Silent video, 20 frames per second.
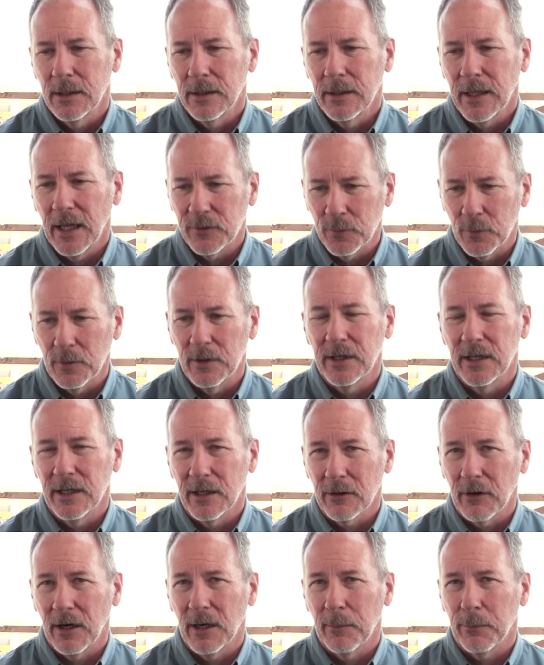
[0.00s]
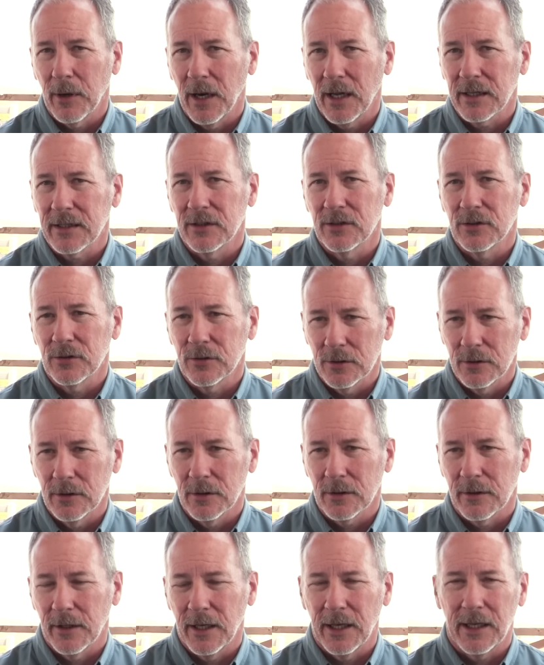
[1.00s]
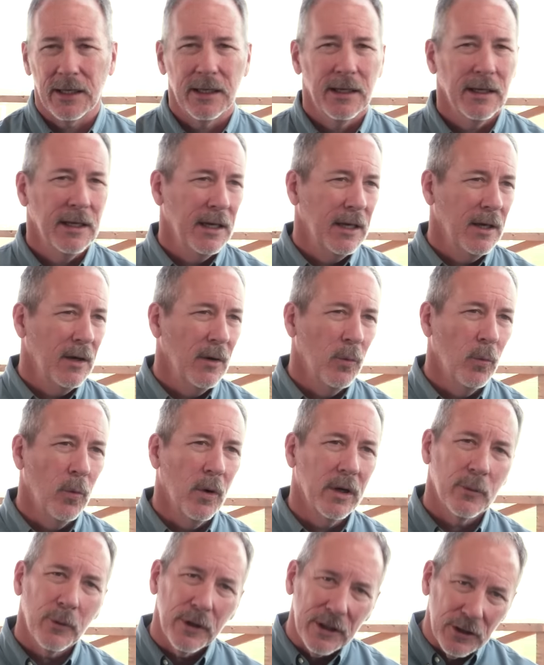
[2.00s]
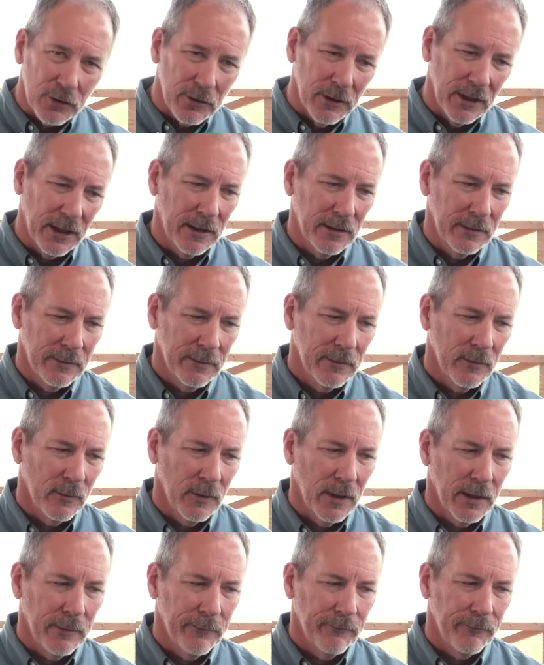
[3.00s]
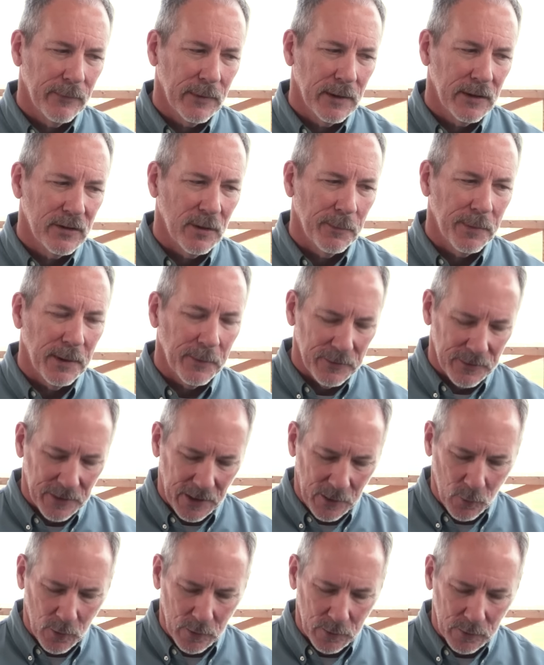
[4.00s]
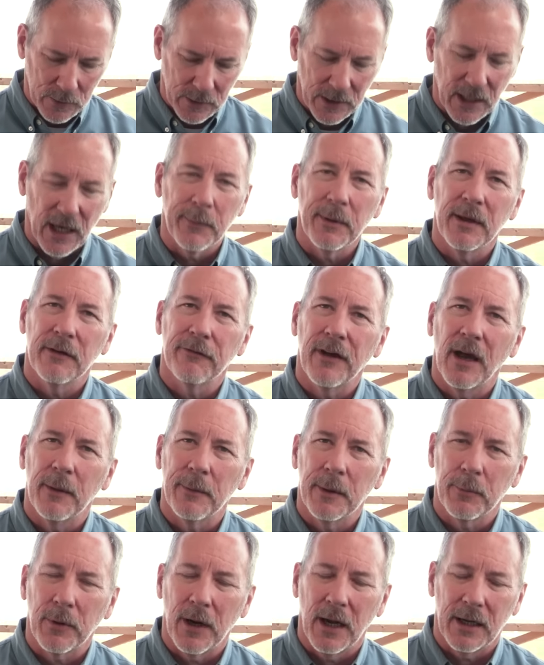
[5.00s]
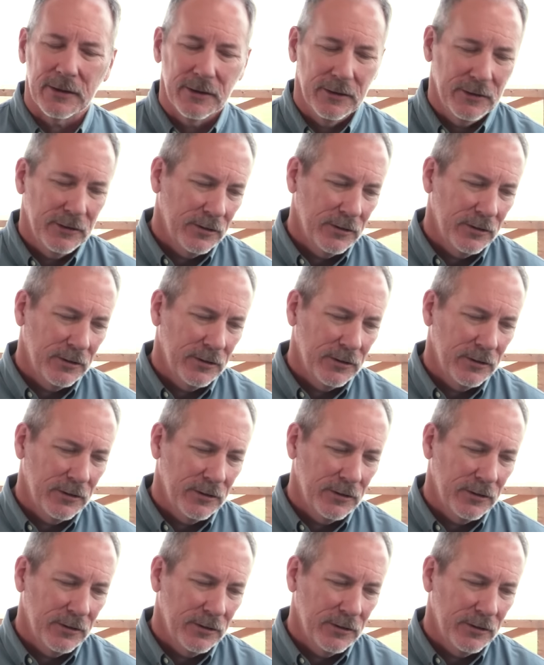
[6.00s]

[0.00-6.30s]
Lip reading: That's what an integrated practice should look like. What do we treat? Well, some people say, well, can I be a family practice?